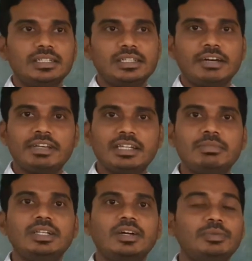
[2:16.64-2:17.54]

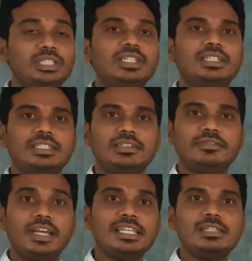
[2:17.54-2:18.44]
available or which are
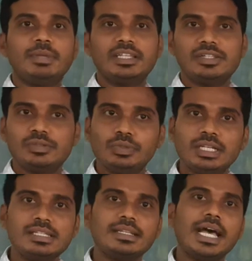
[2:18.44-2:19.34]
faced by the
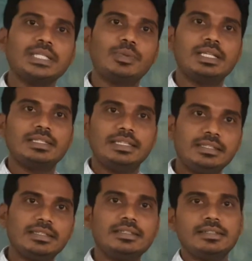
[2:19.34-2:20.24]
students as well as
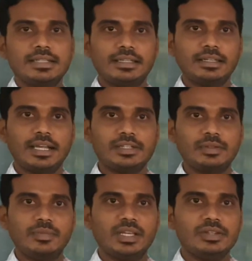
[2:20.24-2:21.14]
teachers inside the
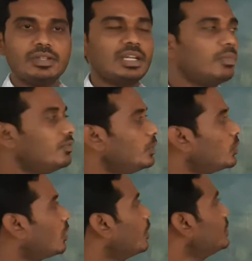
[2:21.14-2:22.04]
classroom. So some of the
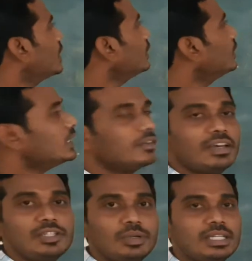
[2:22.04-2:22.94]
problems are, the
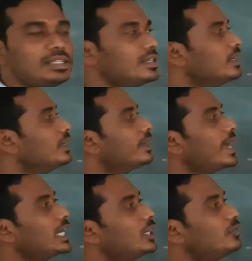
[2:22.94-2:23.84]
first one is
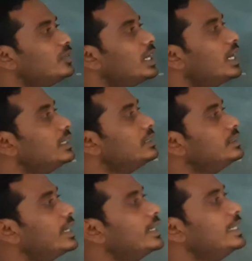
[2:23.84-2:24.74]
lack of
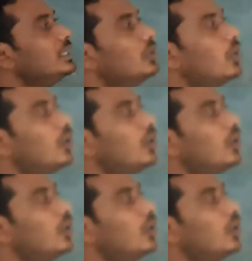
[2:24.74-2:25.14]
understanding